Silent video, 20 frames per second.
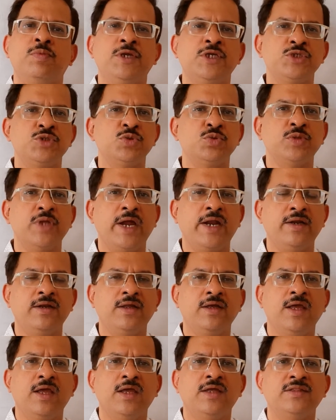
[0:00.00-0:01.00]
please.
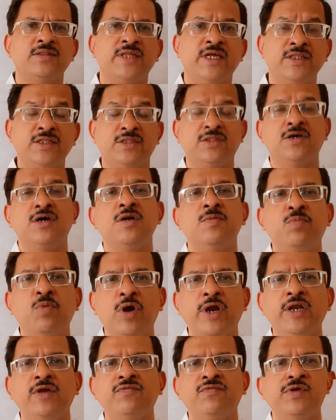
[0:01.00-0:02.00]
Then the third
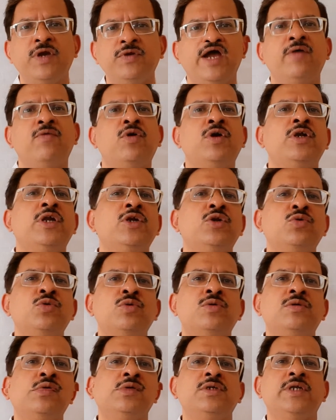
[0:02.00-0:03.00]
point here I wanted
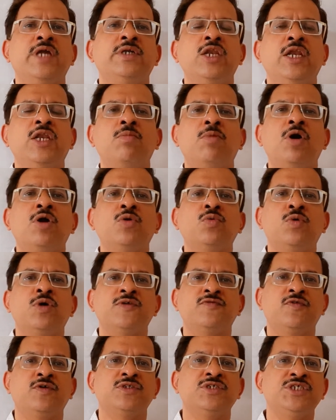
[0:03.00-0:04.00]
to tell you about
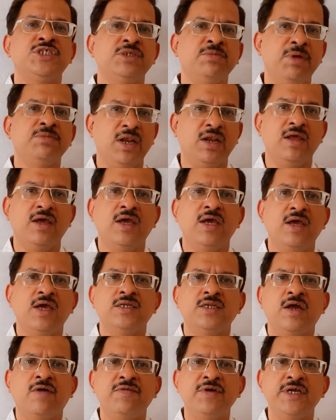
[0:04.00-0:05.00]
was from Gmail.
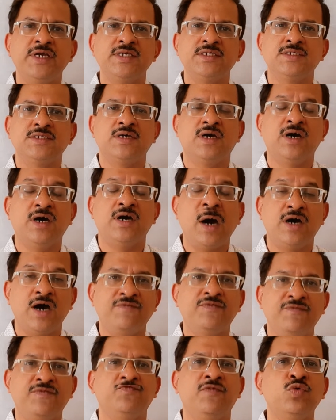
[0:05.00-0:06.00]
Nowadays,
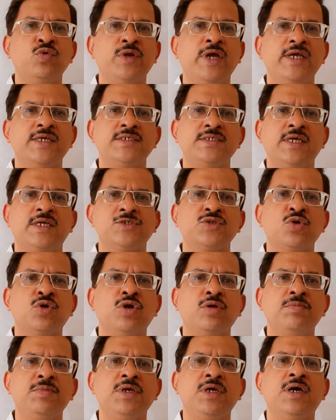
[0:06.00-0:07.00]
after a few days, there is going
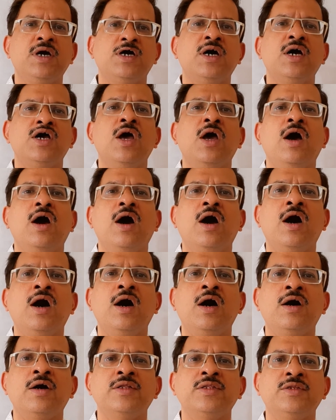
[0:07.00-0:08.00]
to be
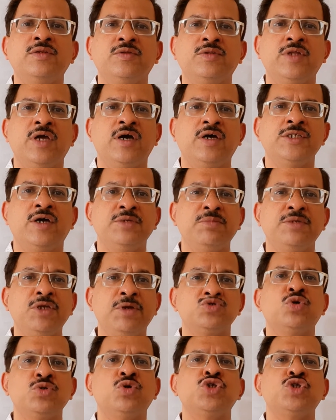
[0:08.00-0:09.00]
Gmail is
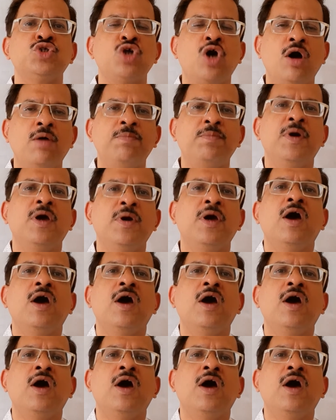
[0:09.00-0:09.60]
going to stop